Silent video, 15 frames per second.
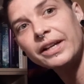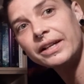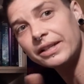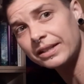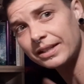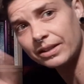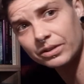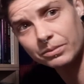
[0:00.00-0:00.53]
You
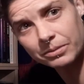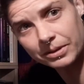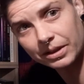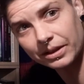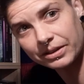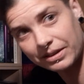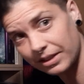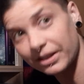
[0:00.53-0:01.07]
tell
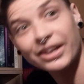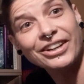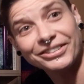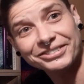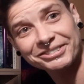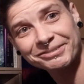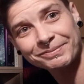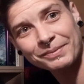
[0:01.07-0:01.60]
them to
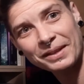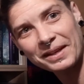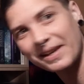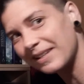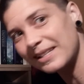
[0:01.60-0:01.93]
leave, okay?